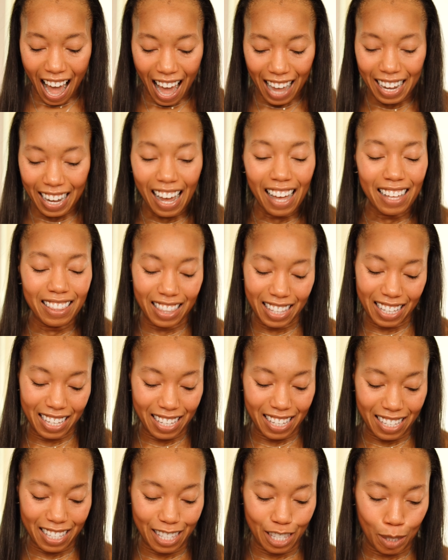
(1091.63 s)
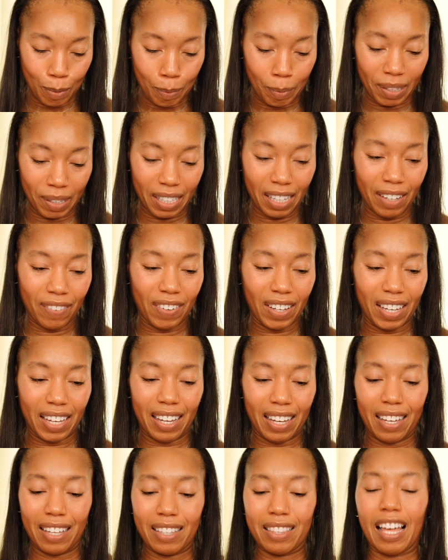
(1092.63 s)
I got this
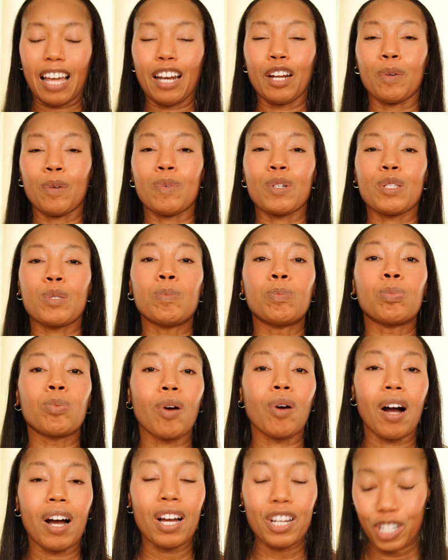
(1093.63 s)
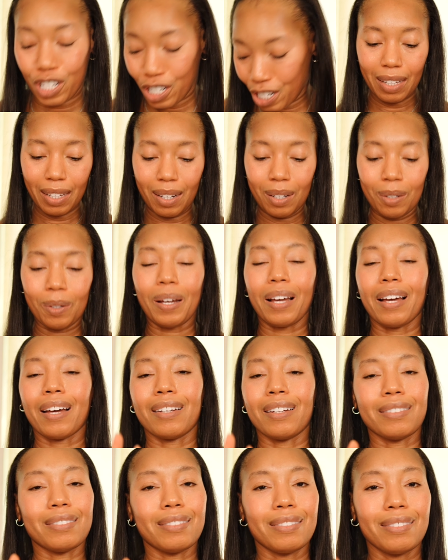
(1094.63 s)
believing that it was brush. Okay.